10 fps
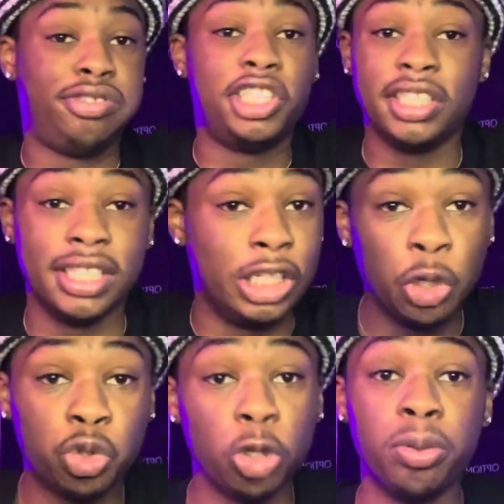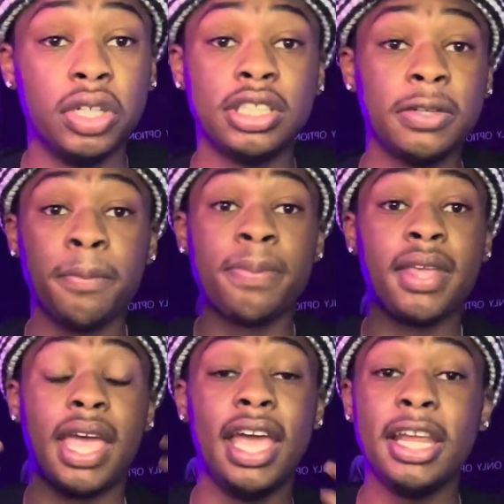YouTubers,
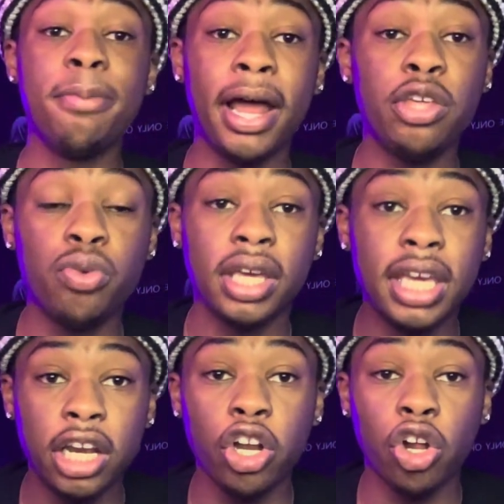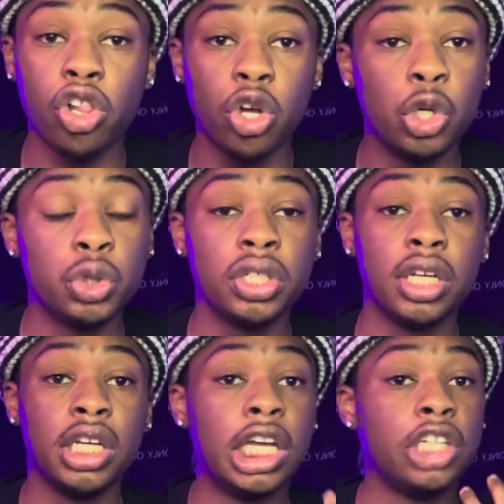anybody you can get in your clothes,
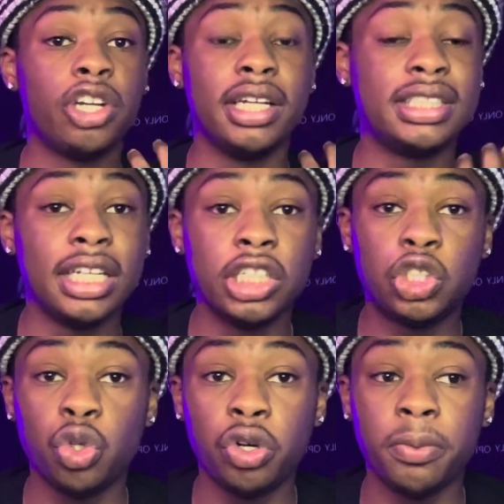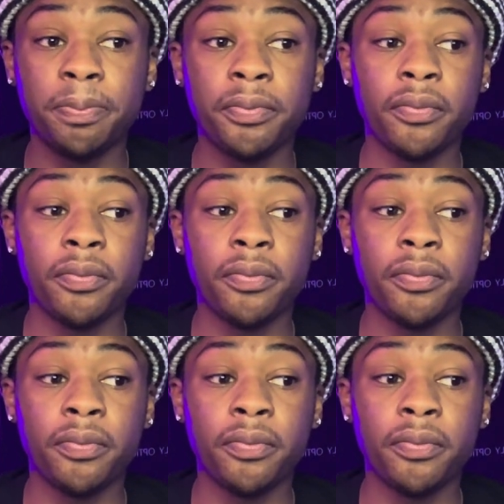try to send it to them.